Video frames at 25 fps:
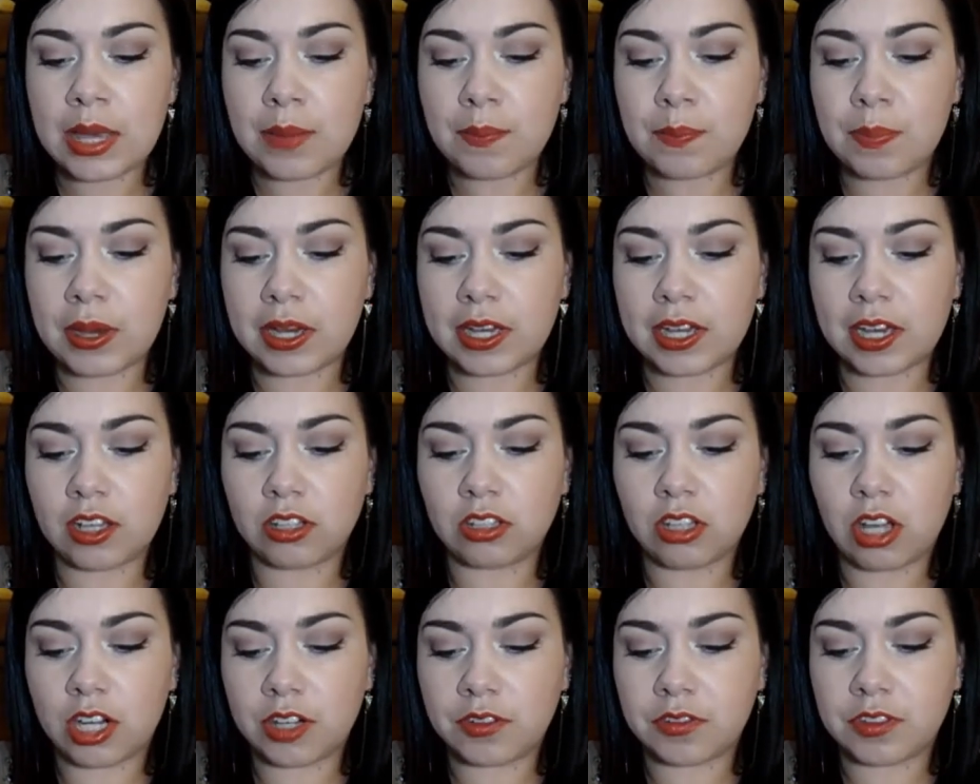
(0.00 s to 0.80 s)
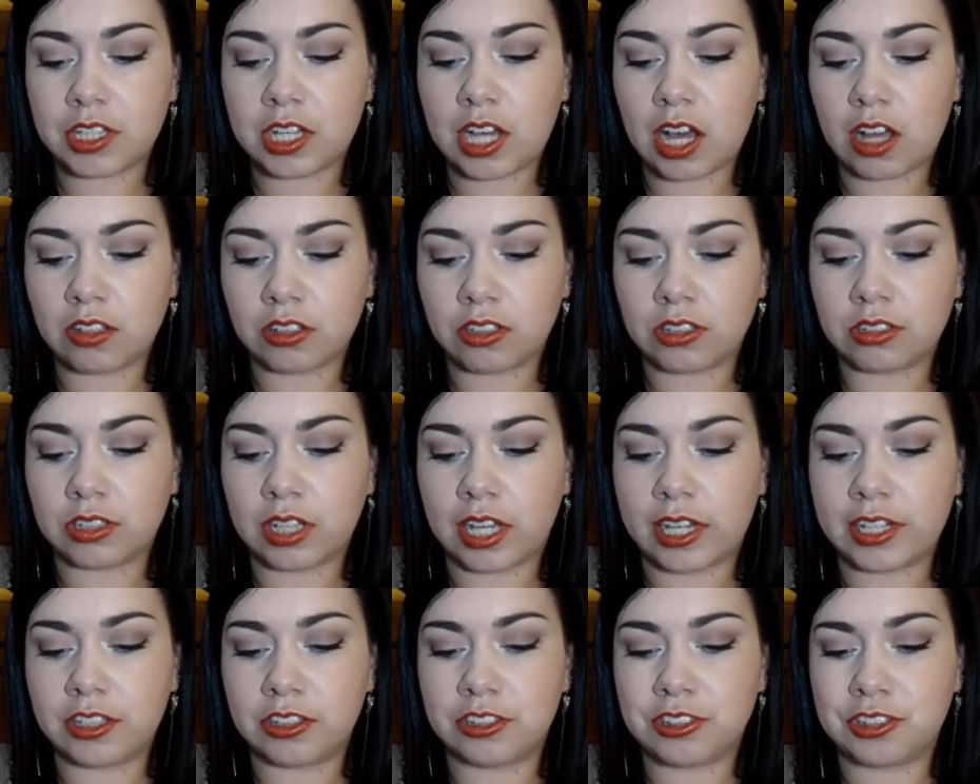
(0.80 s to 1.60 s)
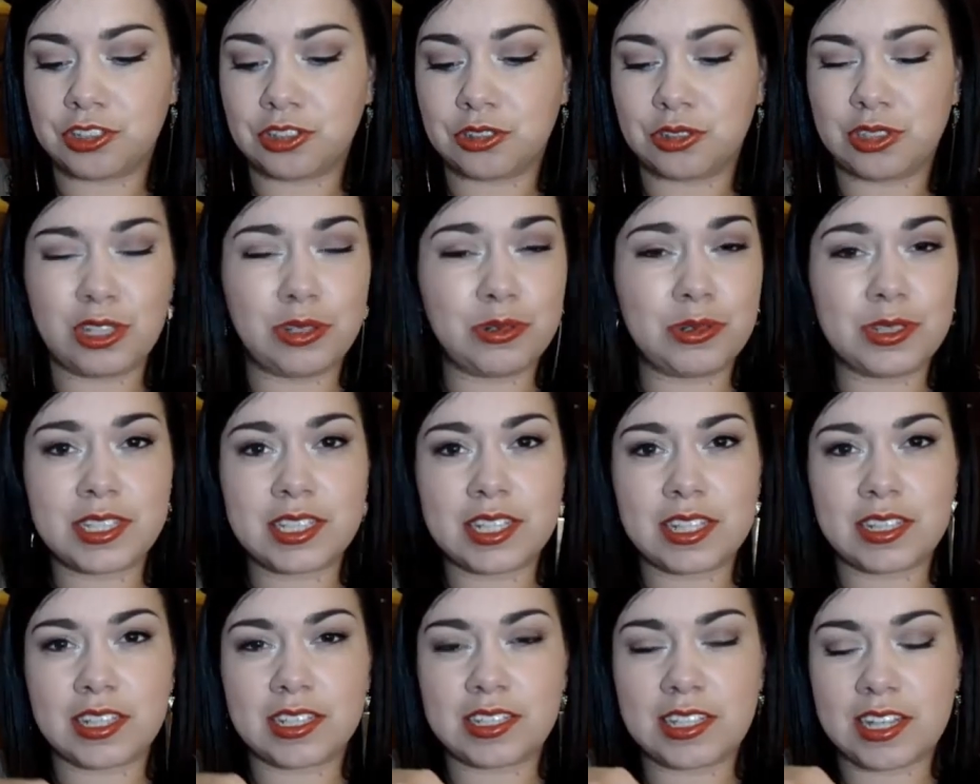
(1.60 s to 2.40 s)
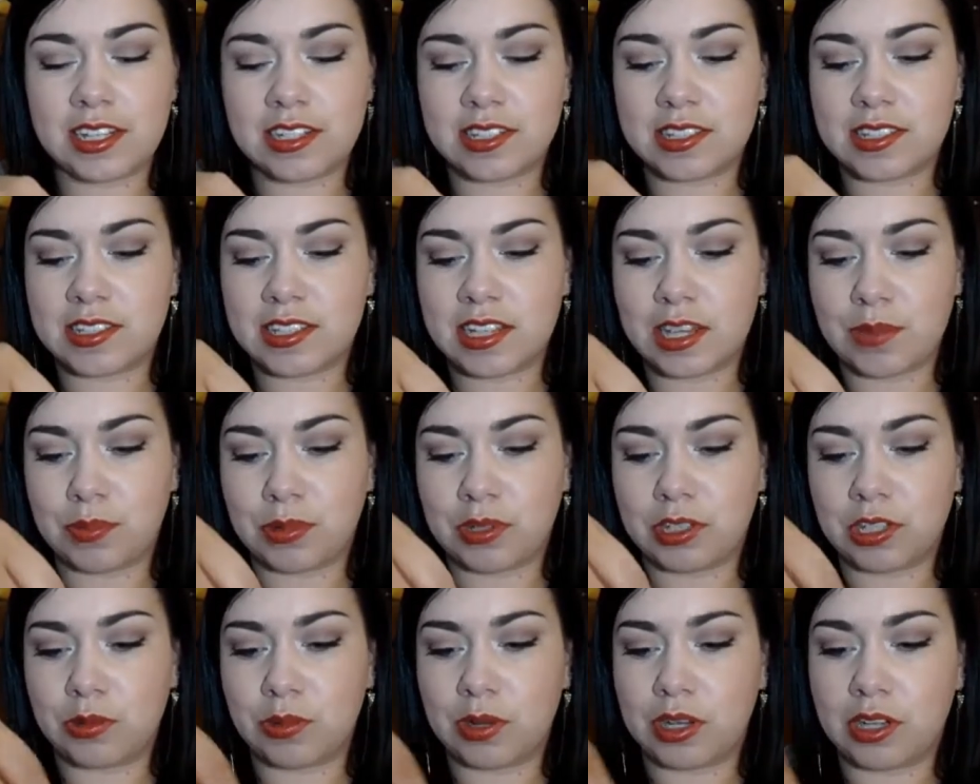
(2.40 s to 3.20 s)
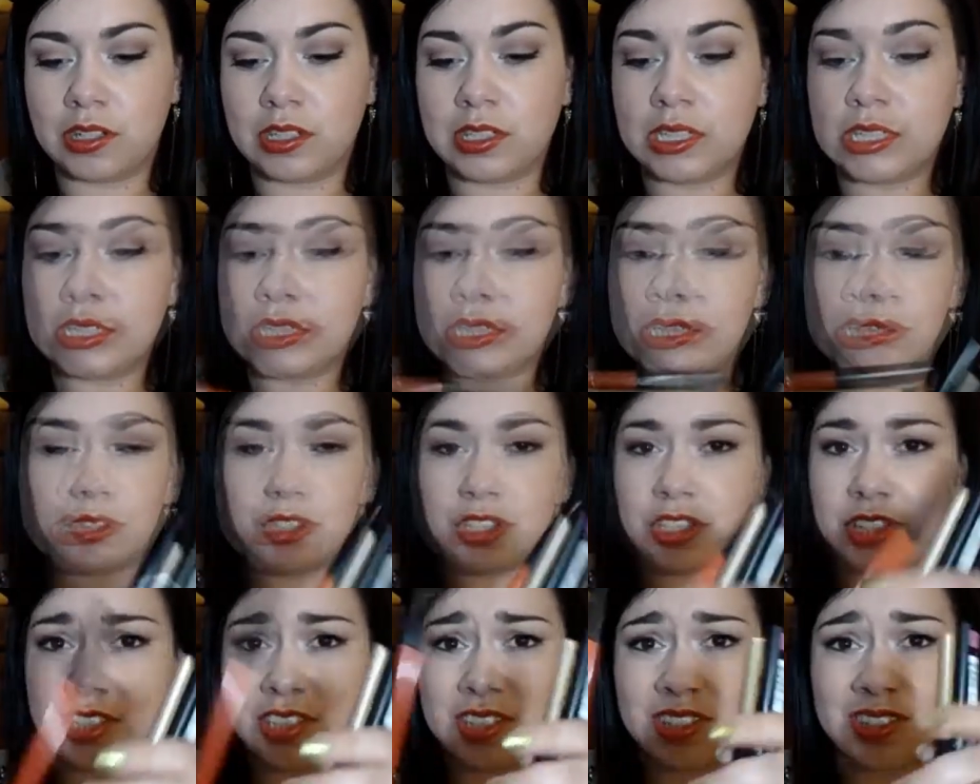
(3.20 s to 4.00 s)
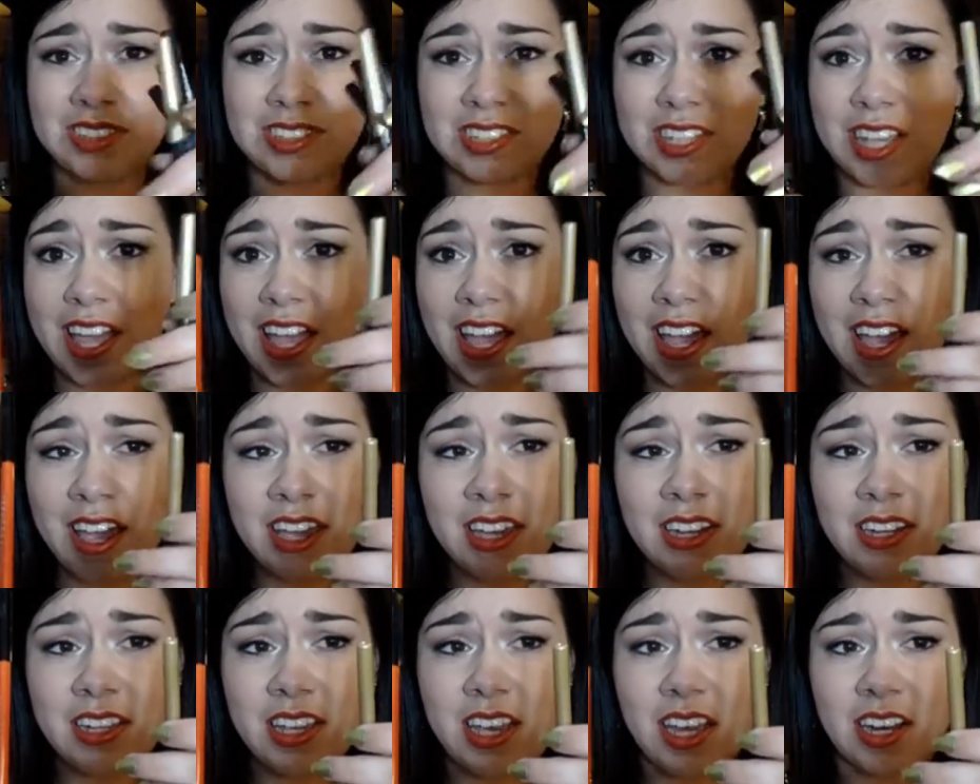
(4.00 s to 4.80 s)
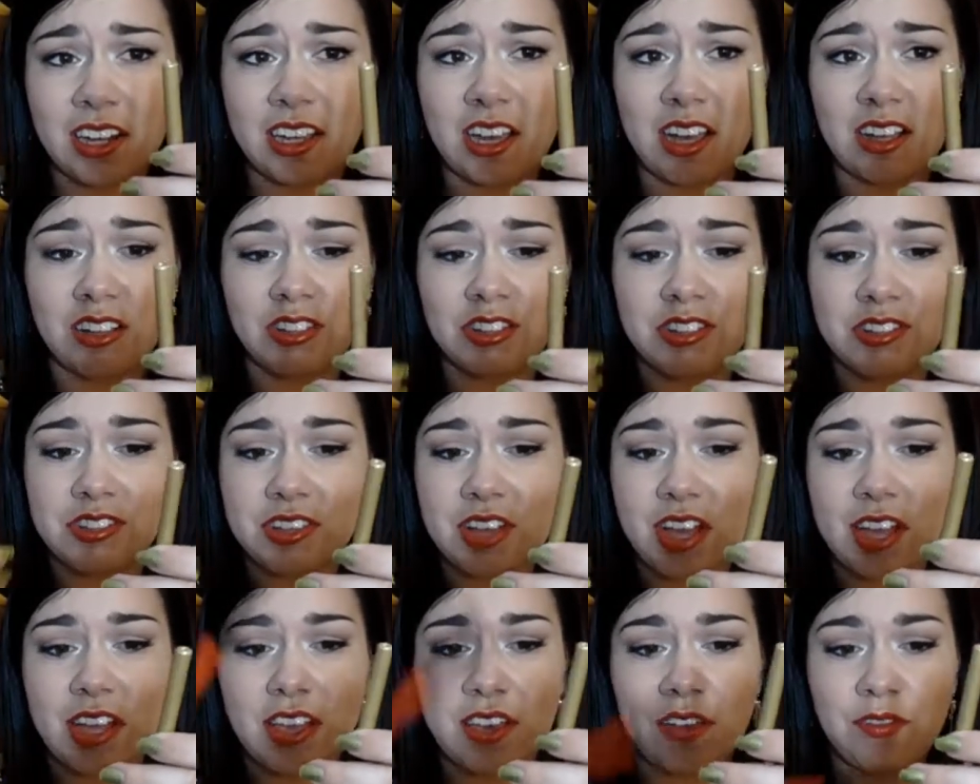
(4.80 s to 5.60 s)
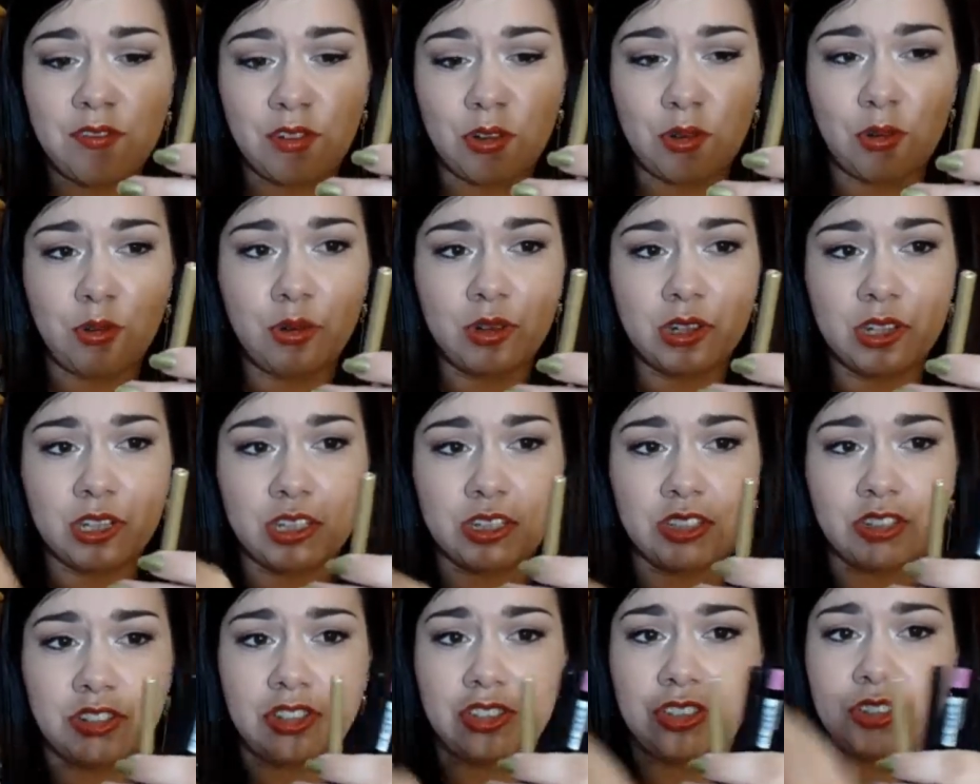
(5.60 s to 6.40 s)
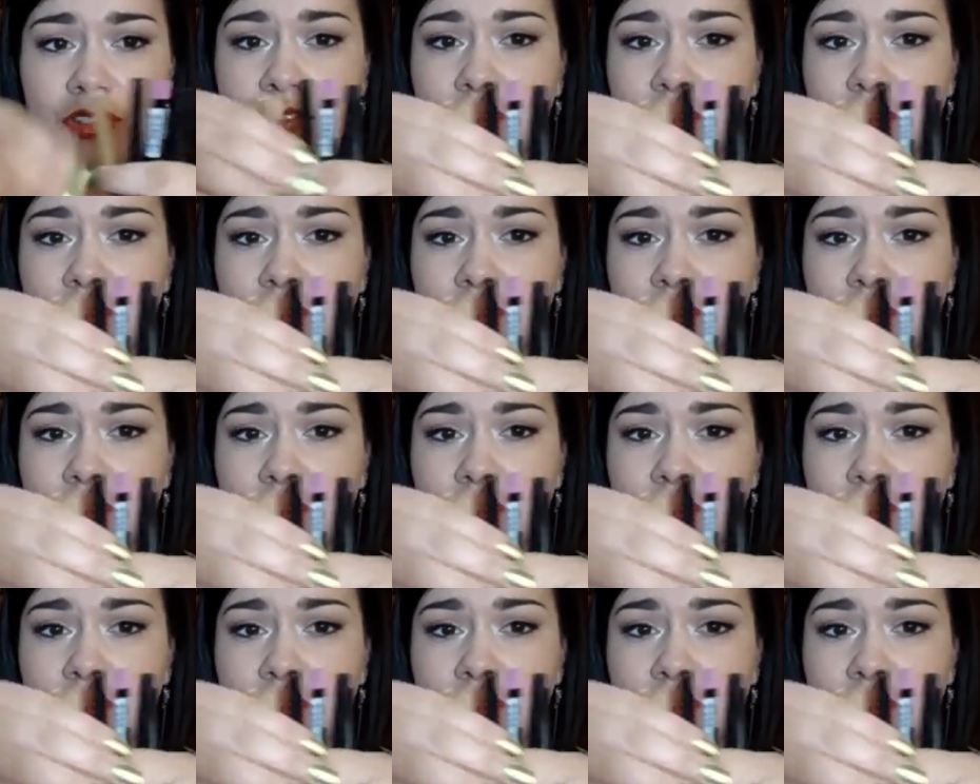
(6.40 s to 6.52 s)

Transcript: But a lot of the colored liners, you'll notice that they tend to stay pretty well. So just any kind of colors. I have orange.